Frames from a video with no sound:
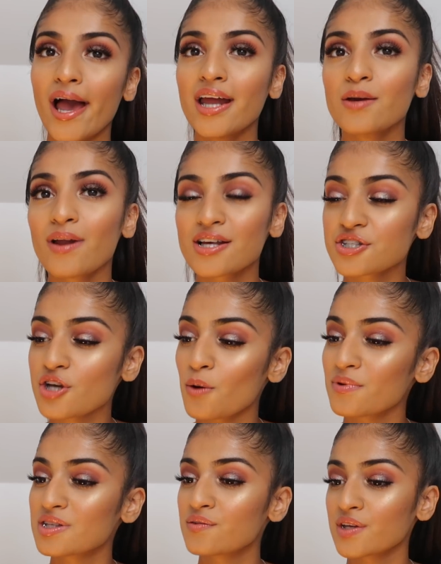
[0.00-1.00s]
Anyway, let's just get
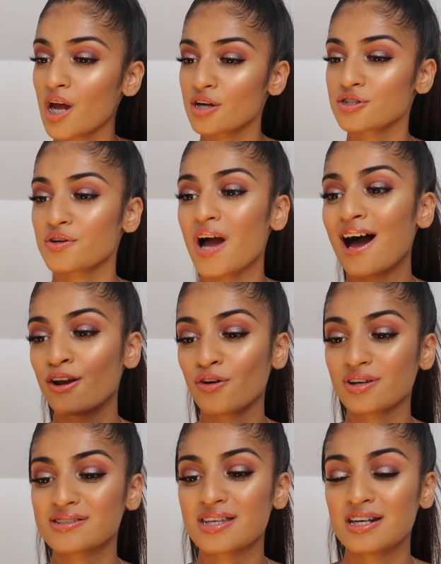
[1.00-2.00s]
on with this video. I don't know how
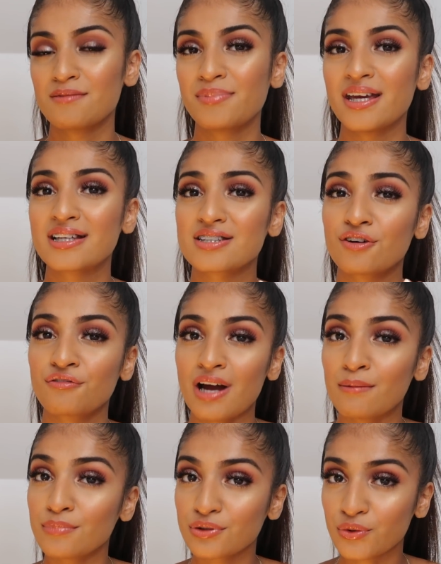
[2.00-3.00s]
long it's going to be because I
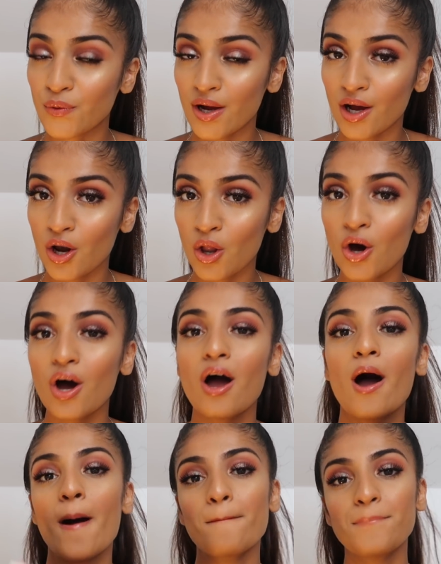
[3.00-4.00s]
rambled quite a lot.
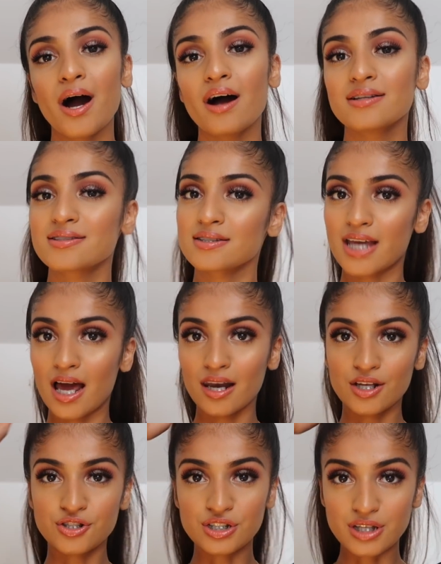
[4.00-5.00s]
But yeah,
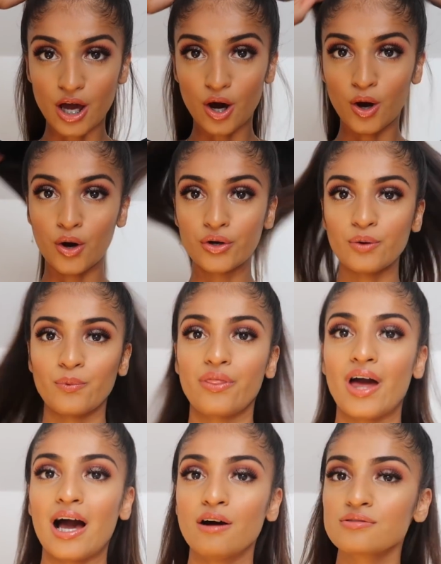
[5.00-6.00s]
let's just get on
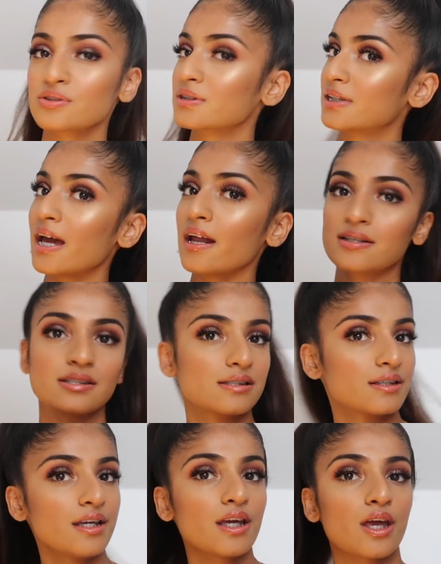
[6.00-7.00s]
with how to get a
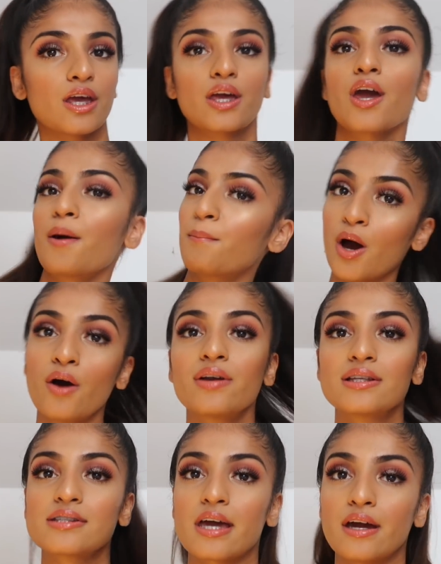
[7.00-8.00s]
sleek
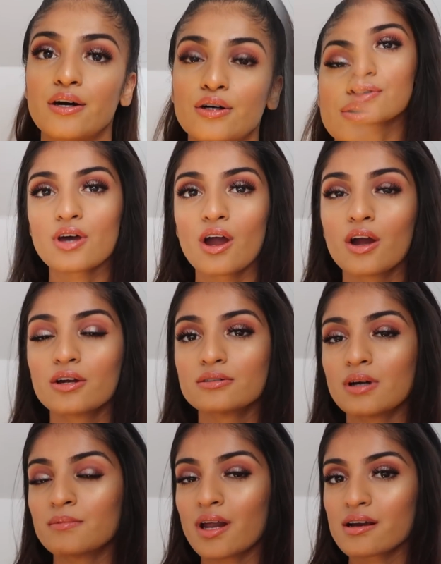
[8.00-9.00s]
ponytail. So
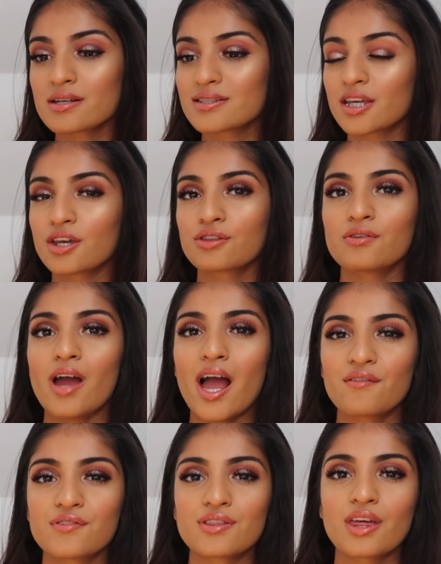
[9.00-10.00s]
I'm not going to take you through
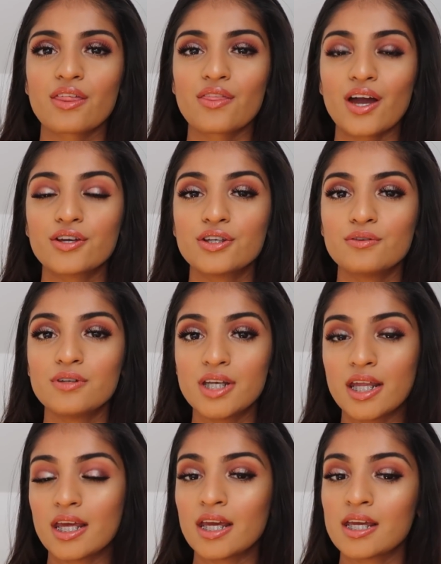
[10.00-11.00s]
everything that you
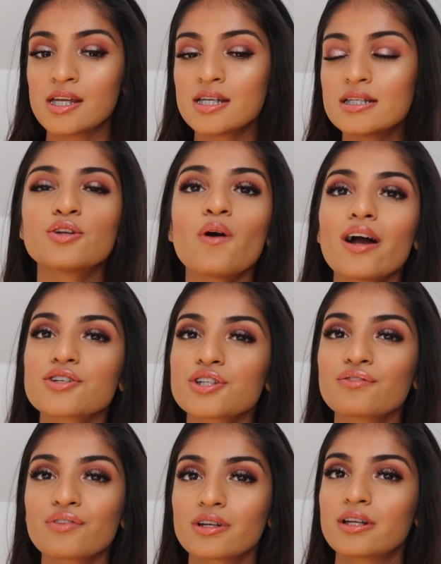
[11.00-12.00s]
need. You don't
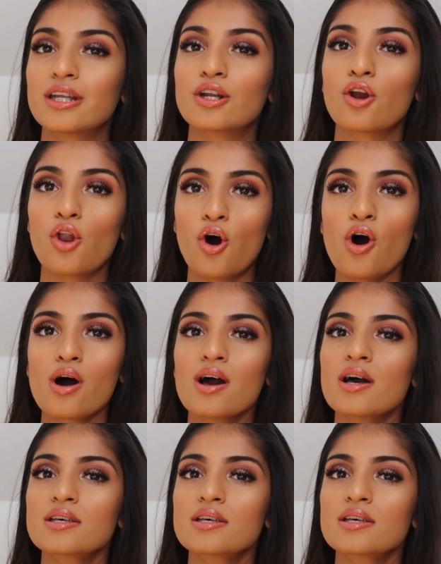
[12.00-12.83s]
actually really need a lot.